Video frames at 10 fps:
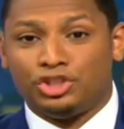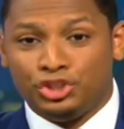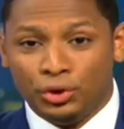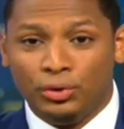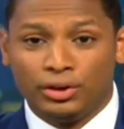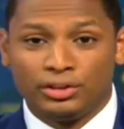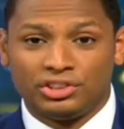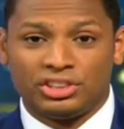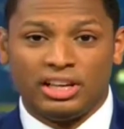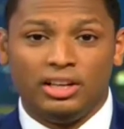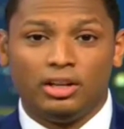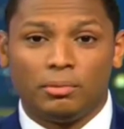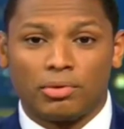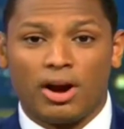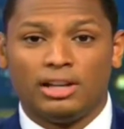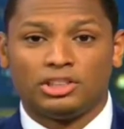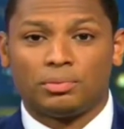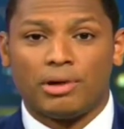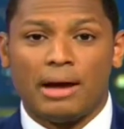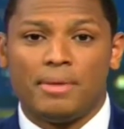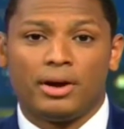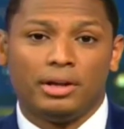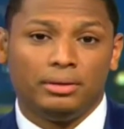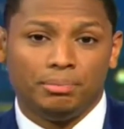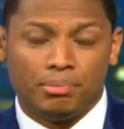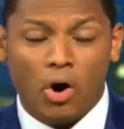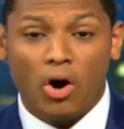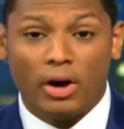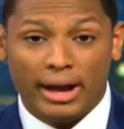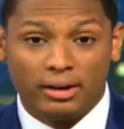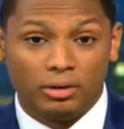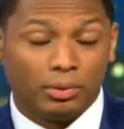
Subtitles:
Shooters, and then LeBron's the primary ball handler.